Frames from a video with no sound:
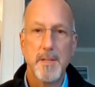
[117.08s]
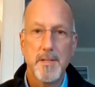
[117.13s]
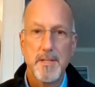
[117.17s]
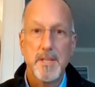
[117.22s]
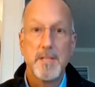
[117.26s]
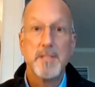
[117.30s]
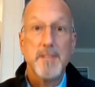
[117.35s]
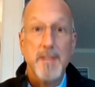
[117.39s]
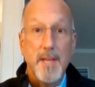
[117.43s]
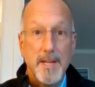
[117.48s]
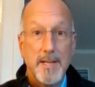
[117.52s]
It
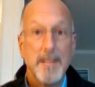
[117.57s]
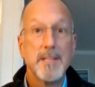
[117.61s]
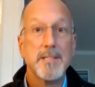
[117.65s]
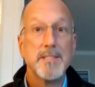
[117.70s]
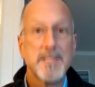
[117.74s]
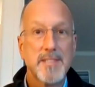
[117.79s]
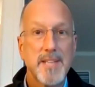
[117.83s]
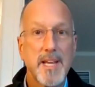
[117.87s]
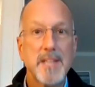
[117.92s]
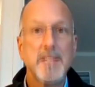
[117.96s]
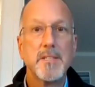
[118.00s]
is an
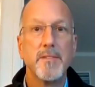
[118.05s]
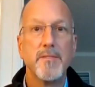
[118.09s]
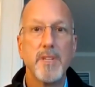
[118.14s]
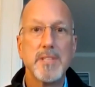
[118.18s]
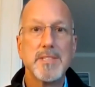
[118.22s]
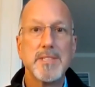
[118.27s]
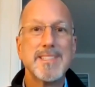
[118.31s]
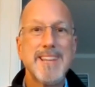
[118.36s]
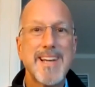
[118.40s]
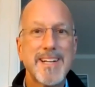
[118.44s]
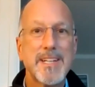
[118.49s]
incentive,
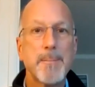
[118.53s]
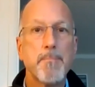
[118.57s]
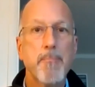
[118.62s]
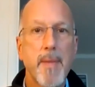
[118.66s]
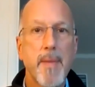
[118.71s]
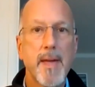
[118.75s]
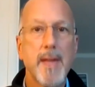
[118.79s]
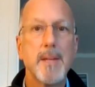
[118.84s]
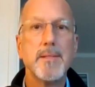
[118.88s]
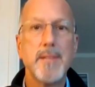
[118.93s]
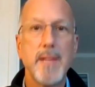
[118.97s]
it's not a
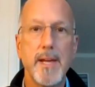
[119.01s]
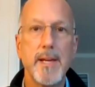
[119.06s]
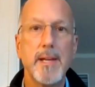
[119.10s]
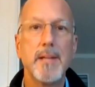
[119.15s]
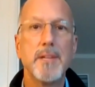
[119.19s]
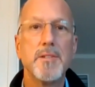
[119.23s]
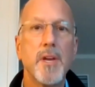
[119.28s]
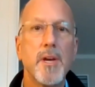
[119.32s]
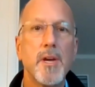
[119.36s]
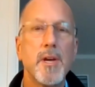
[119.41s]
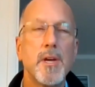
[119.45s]

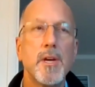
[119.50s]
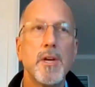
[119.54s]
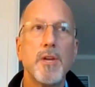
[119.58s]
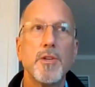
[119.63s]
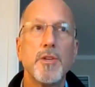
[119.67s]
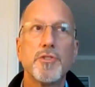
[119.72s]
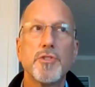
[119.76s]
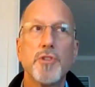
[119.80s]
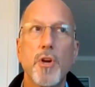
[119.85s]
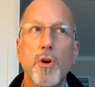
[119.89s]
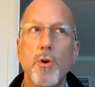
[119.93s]
mandate.
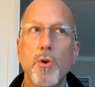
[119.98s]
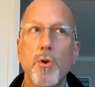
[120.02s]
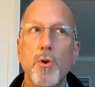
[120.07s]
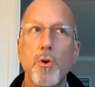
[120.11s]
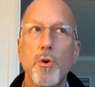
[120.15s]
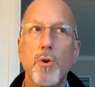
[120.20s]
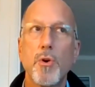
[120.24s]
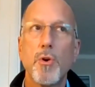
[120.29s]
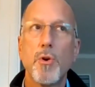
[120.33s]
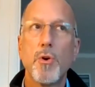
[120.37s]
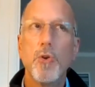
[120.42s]

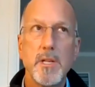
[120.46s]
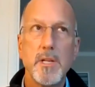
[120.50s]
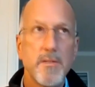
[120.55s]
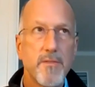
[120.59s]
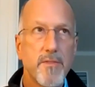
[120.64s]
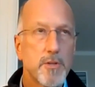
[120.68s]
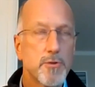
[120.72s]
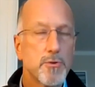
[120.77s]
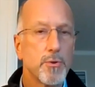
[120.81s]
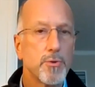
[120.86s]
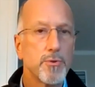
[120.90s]
So
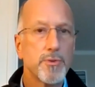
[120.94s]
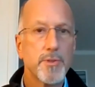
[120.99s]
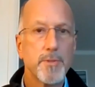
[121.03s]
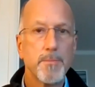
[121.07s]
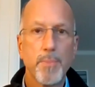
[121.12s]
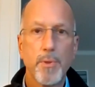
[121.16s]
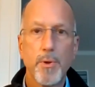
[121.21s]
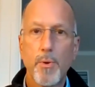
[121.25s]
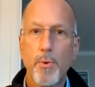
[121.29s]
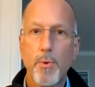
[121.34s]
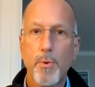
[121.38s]
individuals,
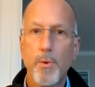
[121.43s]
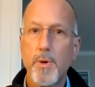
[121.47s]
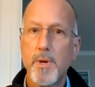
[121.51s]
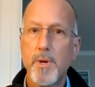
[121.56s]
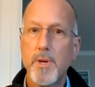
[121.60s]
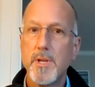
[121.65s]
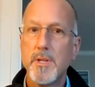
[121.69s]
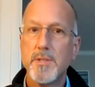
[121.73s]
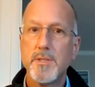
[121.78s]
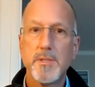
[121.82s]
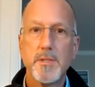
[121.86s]

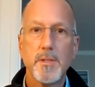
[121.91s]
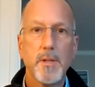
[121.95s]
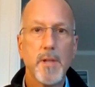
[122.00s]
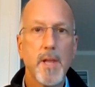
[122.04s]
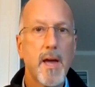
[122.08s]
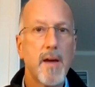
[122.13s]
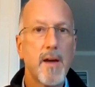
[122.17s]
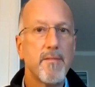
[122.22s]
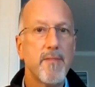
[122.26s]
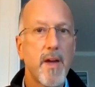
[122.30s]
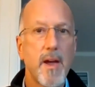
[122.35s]
employees
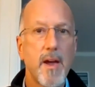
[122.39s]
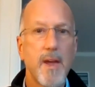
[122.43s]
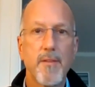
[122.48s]
still have